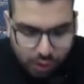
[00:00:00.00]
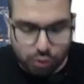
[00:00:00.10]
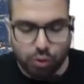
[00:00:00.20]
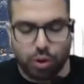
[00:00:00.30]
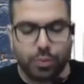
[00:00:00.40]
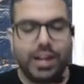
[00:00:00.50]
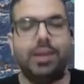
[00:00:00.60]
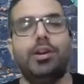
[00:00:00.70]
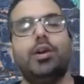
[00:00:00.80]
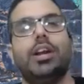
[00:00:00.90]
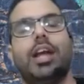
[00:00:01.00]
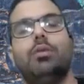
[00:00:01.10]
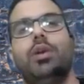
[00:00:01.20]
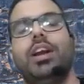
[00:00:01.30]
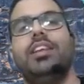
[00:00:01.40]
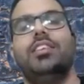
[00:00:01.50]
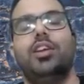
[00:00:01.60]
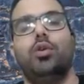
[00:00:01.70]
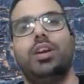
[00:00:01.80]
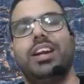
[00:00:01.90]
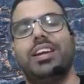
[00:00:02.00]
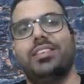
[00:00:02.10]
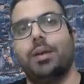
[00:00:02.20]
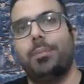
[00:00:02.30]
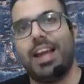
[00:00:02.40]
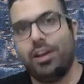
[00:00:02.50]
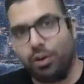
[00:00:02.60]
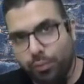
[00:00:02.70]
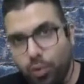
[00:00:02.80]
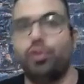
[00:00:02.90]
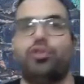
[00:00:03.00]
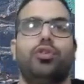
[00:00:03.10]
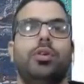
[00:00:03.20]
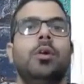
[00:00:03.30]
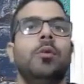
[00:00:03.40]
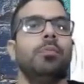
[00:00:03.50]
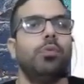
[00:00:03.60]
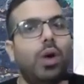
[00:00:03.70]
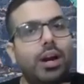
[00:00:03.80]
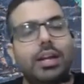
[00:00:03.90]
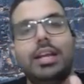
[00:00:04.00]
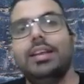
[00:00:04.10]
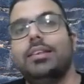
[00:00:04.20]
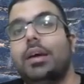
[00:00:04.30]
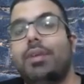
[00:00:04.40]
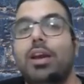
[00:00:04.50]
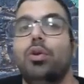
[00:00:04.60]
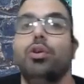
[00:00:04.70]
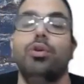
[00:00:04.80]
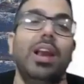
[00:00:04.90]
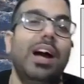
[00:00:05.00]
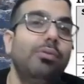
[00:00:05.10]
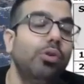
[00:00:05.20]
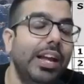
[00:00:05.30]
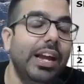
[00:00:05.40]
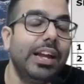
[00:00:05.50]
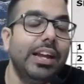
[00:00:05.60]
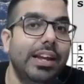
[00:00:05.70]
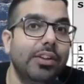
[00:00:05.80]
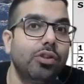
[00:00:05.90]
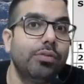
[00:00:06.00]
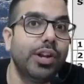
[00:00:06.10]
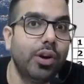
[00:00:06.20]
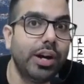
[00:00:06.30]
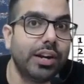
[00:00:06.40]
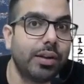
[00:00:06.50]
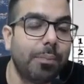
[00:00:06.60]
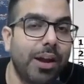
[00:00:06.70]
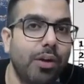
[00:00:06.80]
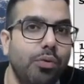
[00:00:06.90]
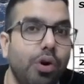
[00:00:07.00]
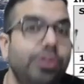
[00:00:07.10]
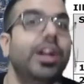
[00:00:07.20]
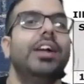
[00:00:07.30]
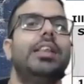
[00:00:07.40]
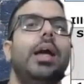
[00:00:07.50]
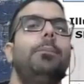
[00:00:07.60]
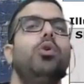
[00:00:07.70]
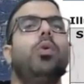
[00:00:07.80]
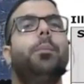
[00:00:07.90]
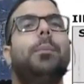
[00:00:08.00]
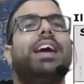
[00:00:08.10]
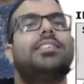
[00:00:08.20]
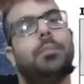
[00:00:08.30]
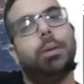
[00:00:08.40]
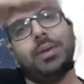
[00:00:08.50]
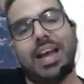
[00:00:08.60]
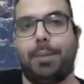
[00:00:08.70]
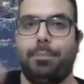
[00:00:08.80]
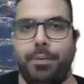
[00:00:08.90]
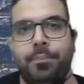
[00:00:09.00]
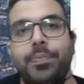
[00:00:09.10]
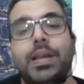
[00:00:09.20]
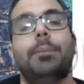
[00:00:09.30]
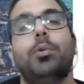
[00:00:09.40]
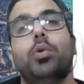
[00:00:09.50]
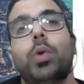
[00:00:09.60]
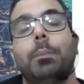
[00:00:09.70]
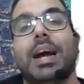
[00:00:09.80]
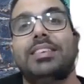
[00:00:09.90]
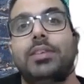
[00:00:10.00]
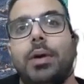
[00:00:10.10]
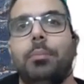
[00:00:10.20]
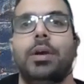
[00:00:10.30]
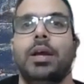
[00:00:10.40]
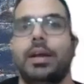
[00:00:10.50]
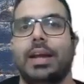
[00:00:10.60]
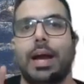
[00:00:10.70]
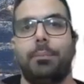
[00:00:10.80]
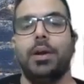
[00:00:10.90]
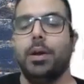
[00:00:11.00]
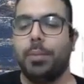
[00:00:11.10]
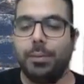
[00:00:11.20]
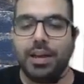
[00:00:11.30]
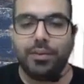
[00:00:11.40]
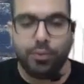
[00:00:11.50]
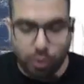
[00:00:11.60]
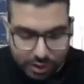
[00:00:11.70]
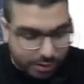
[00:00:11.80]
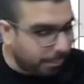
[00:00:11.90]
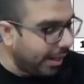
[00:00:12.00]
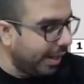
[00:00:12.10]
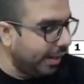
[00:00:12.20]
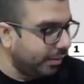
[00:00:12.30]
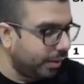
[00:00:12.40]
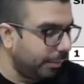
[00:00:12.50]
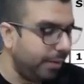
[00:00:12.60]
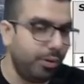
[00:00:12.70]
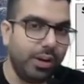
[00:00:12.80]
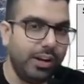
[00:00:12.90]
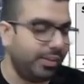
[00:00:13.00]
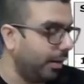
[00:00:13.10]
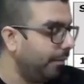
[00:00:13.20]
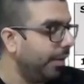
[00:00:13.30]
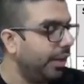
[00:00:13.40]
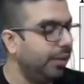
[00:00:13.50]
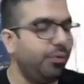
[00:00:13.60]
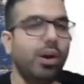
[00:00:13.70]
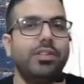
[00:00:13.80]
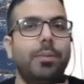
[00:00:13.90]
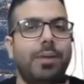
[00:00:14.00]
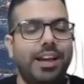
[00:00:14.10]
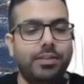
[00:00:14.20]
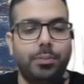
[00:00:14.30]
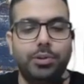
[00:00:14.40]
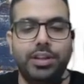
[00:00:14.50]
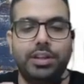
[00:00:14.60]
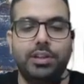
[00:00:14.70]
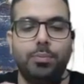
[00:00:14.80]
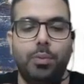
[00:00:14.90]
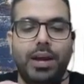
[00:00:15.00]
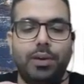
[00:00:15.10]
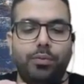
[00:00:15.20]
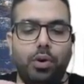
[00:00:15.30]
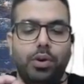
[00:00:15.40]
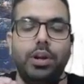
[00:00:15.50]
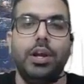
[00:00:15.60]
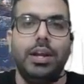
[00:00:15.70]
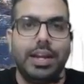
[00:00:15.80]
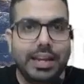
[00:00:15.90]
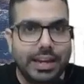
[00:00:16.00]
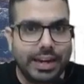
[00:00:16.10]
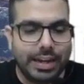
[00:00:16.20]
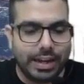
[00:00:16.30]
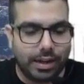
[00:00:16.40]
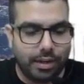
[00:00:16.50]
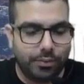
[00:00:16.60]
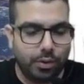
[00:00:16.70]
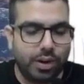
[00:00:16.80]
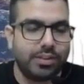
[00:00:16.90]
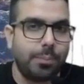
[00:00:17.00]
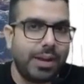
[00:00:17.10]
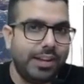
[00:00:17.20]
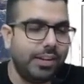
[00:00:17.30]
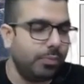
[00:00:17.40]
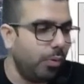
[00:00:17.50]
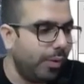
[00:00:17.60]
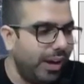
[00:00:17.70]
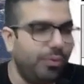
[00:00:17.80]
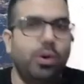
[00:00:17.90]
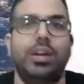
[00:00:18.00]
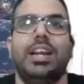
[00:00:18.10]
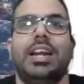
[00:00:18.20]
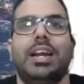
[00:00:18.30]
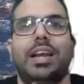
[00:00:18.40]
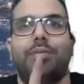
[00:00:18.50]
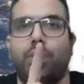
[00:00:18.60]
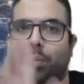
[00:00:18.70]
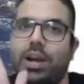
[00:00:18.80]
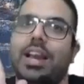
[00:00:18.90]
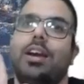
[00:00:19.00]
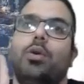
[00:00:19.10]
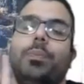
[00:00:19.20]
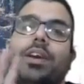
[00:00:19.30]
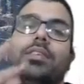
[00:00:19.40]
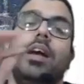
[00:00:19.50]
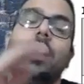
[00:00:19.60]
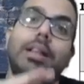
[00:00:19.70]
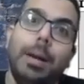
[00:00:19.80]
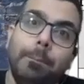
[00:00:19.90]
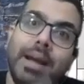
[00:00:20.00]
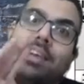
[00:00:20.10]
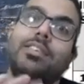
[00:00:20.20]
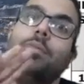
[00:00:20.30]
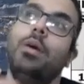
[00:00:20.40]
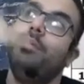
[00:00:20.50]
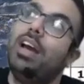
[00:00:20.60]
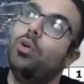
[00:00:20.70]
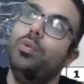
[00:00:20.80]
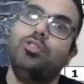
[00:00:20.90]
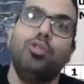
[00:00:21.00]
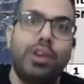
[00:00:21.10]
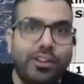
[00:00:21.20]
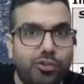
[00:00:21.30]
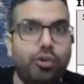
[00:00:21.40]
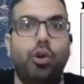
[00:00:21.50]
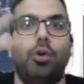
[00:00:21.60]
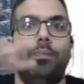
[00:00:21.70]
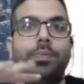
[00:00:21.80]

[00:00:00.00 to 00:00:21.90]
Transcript: told whenever you are calculating zero rated supply of goods, what is the value you will have to take in case of zero rated supply of goods? They have put one maximum cap. They have put one maximum cap. Baba, if you are supplying, everyone listen, if you are supplying, supposing this mobile phone, in India, if you are supplying this mobile phone in India for 1 lakh rupees, the maximum value which you can show